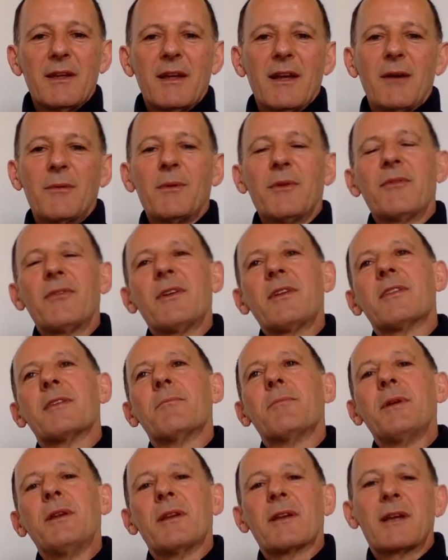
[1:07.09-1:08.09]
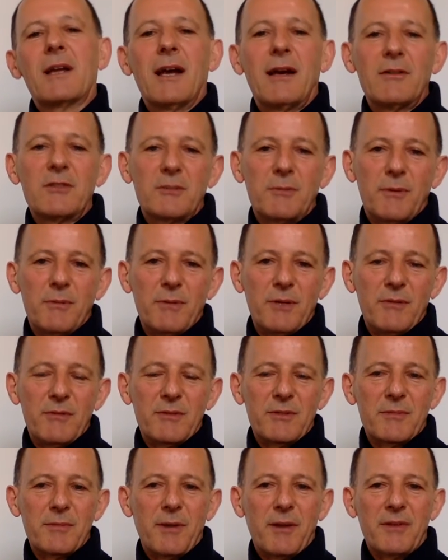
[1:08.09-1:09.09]
And we think that being accountable, being
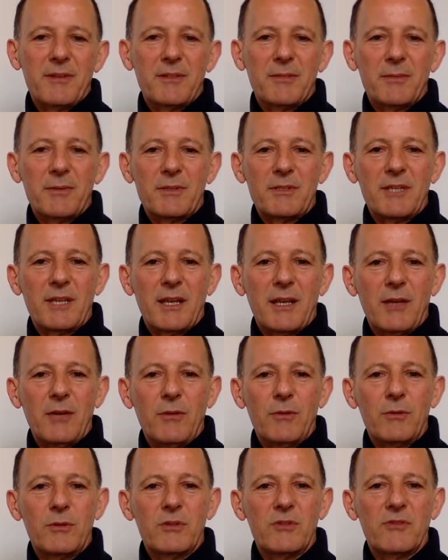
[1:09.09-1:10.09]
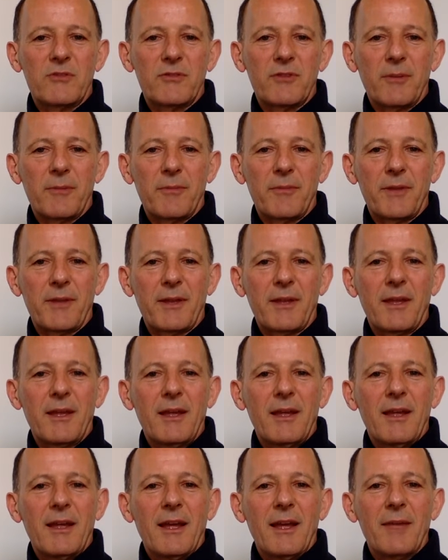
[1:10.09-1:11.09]
responsible, taking ownership of something,
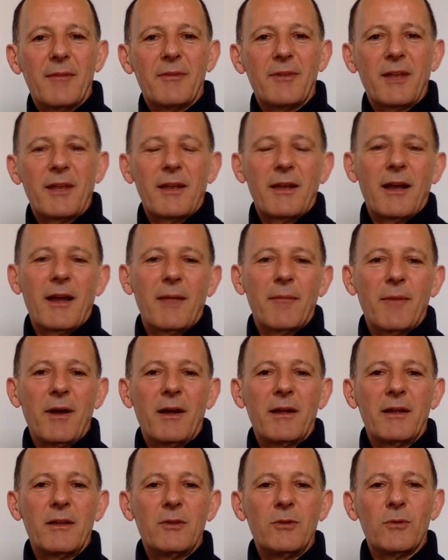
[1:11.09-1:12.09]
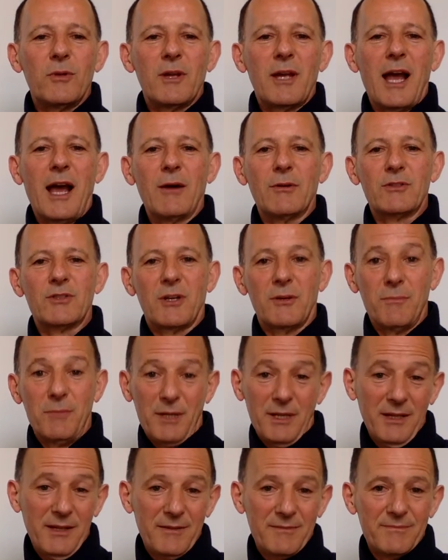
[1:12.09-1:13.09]
saying, you can count on
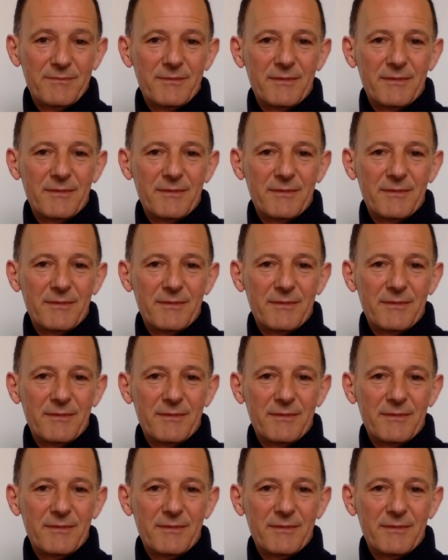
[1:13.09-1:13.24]
me,